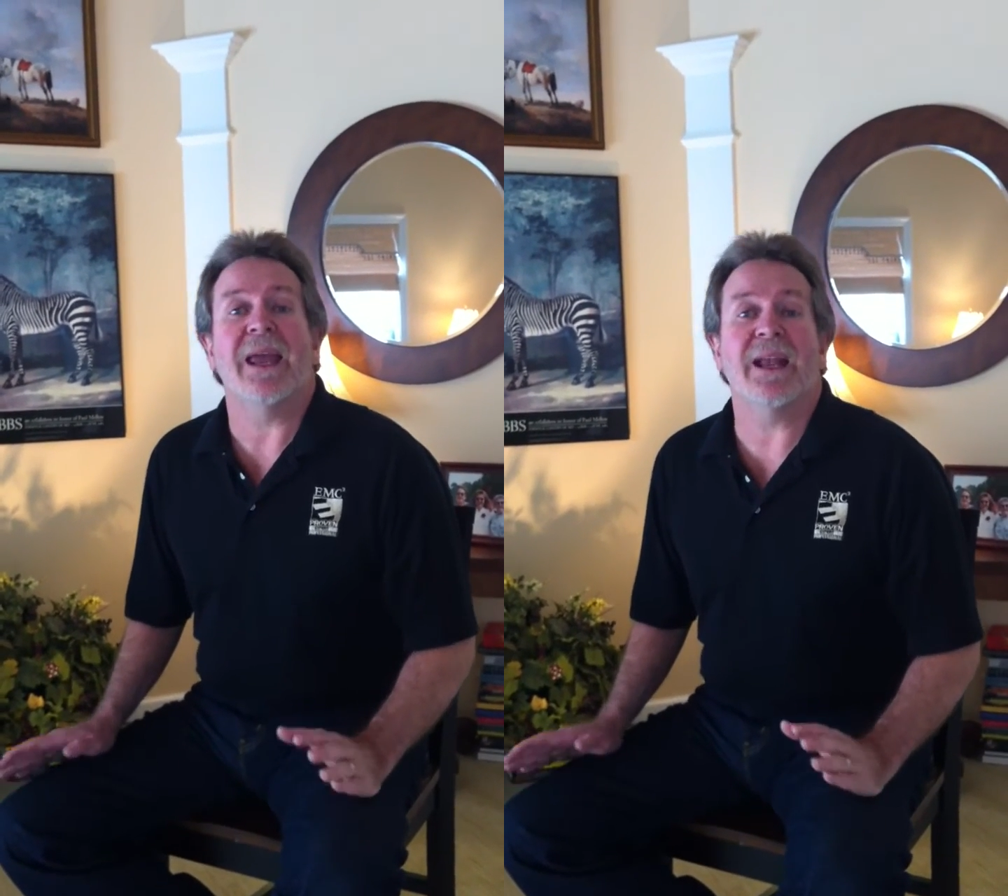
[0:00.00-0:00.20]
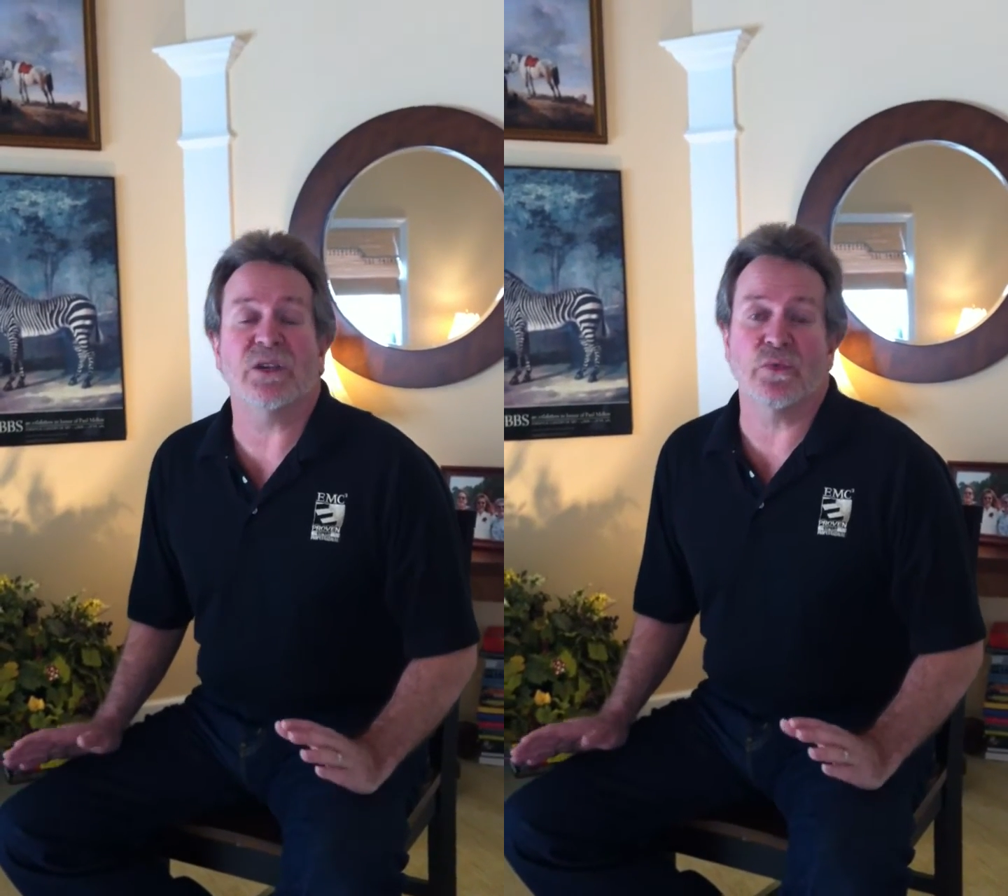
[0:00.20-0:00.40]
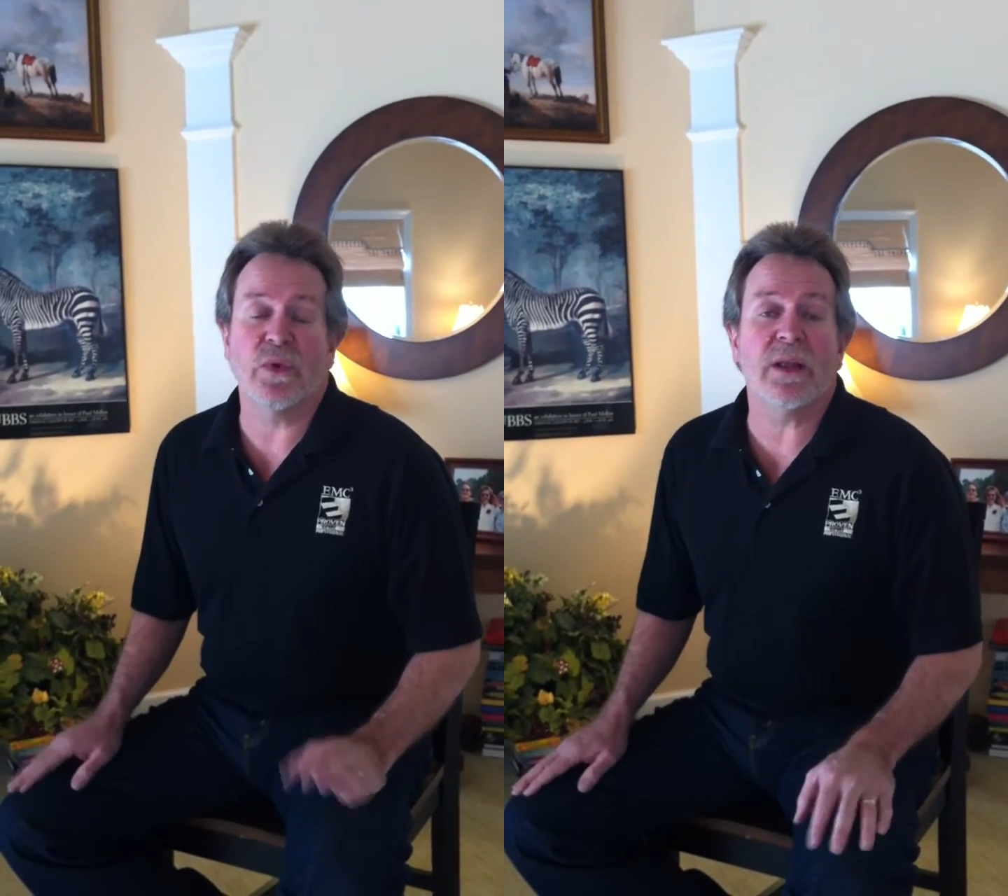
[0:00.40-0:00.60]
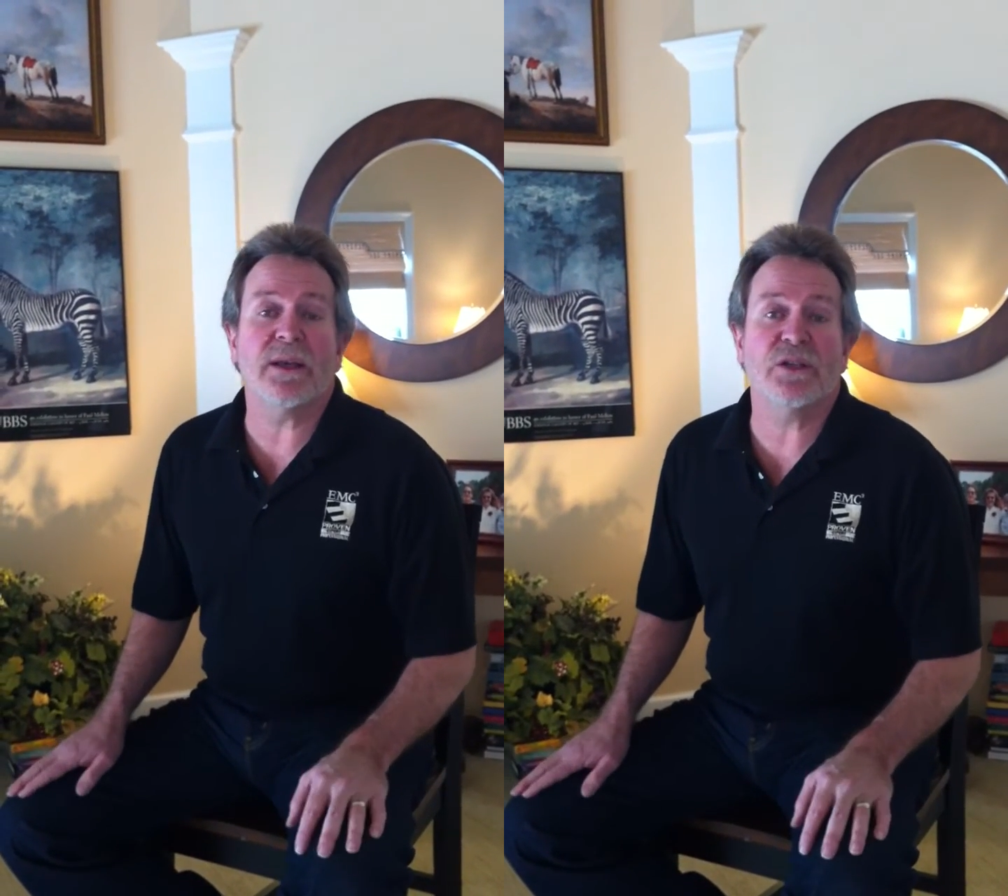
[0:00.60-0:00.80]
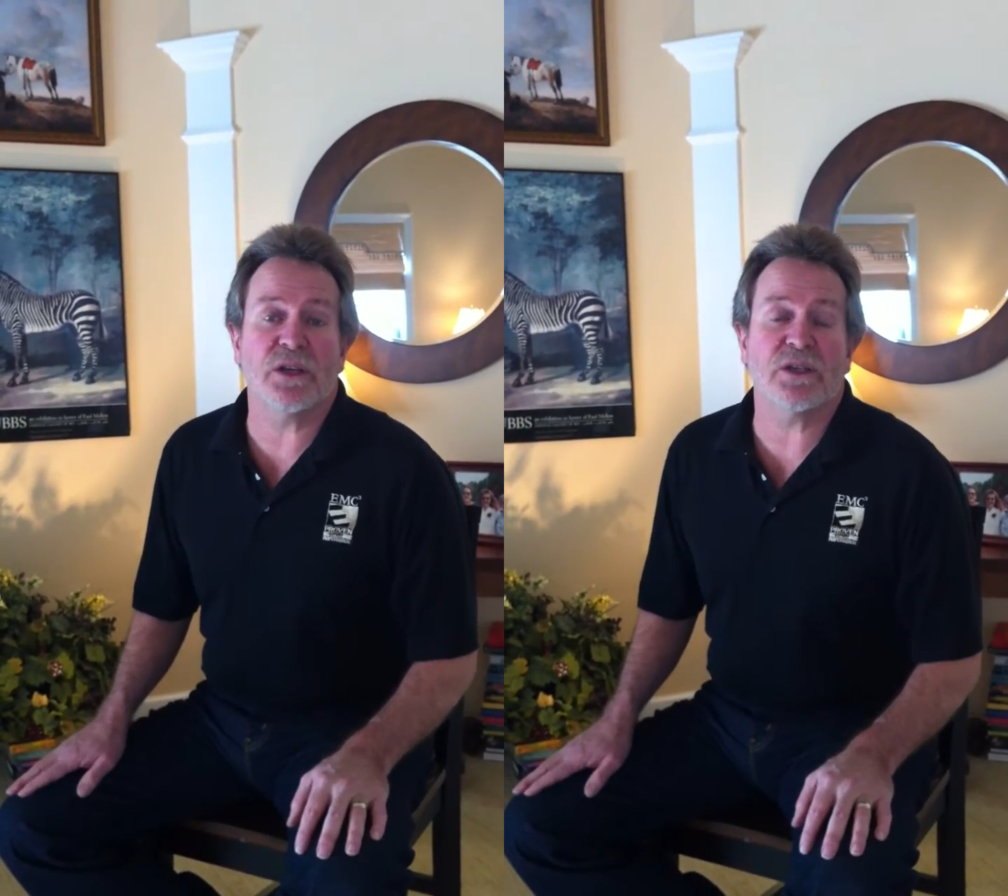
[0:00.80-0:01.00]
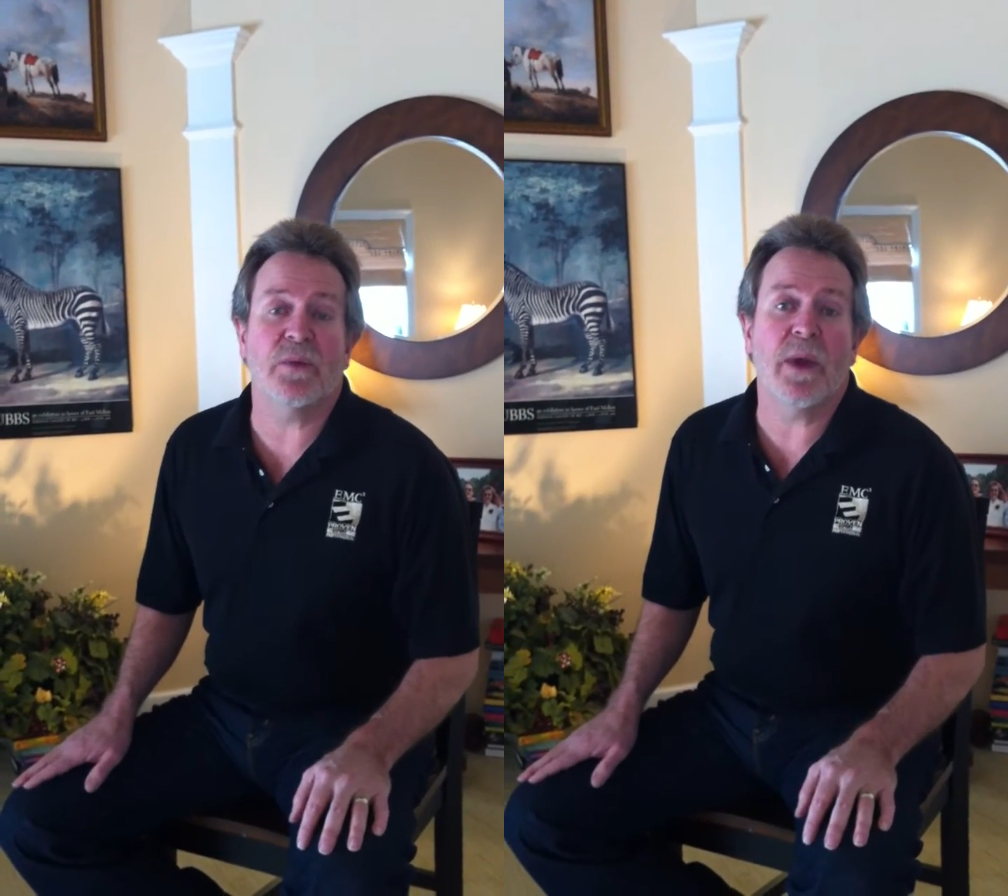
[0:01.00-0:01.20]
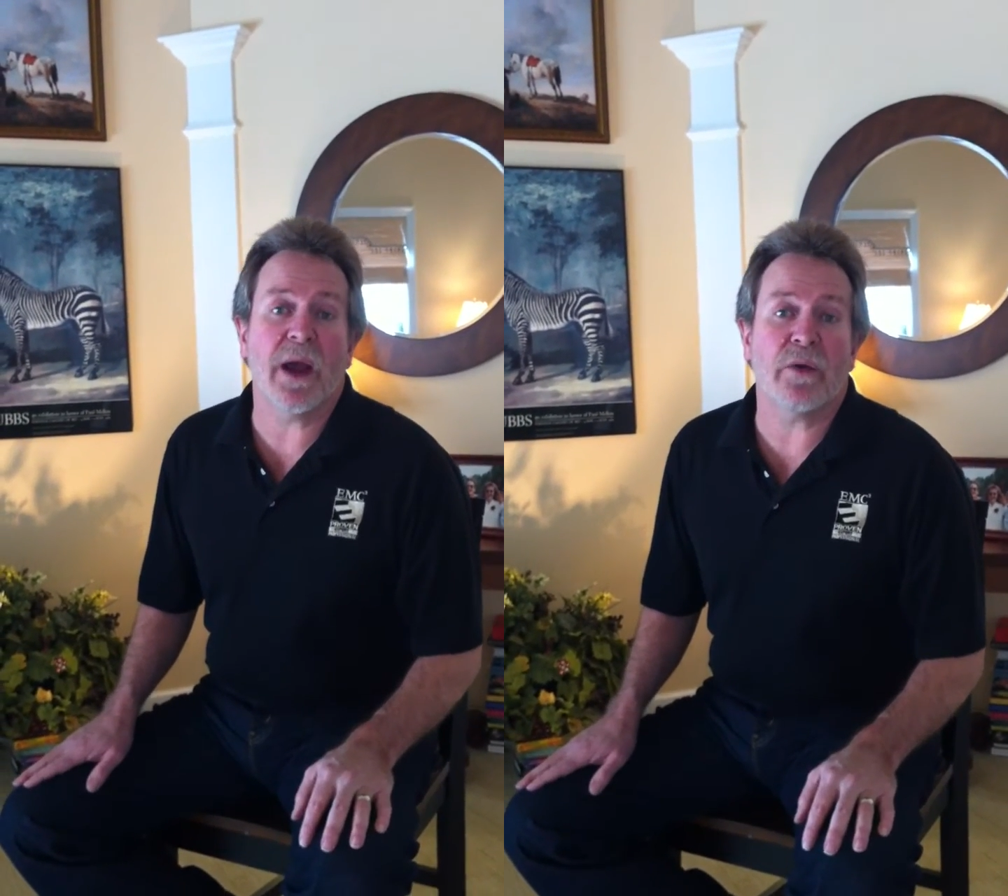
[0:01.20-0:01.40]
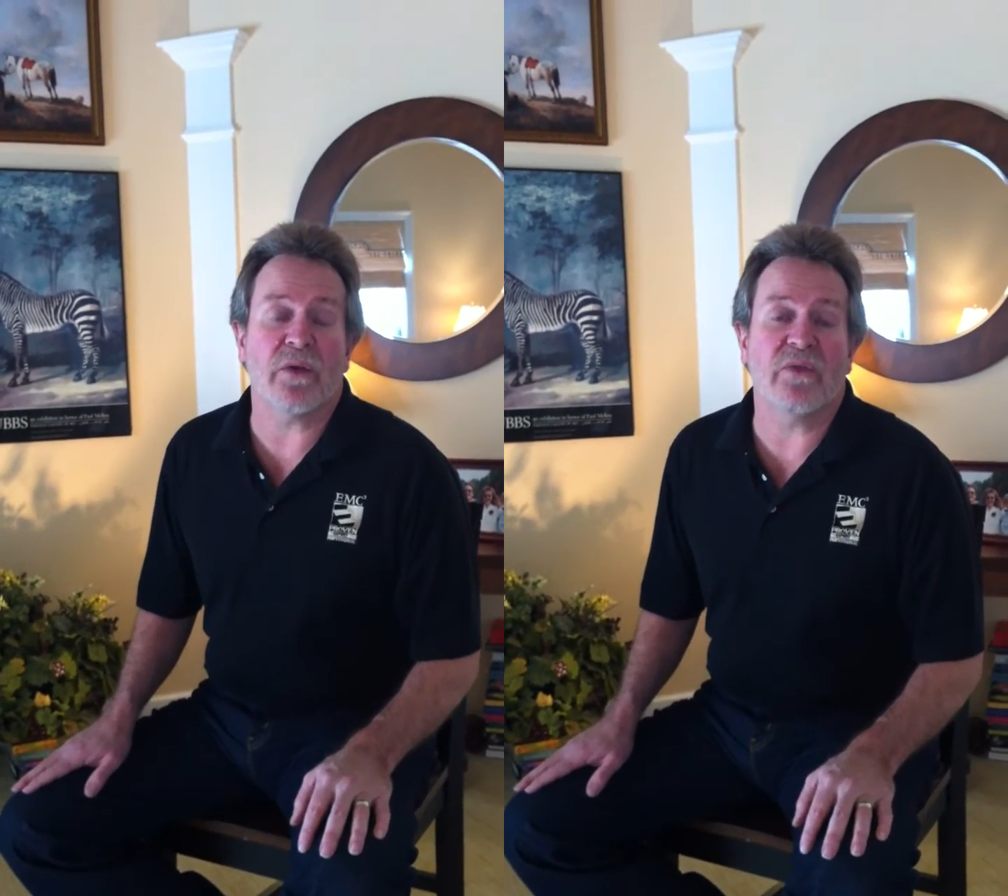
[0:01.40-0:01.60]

It's really just a matter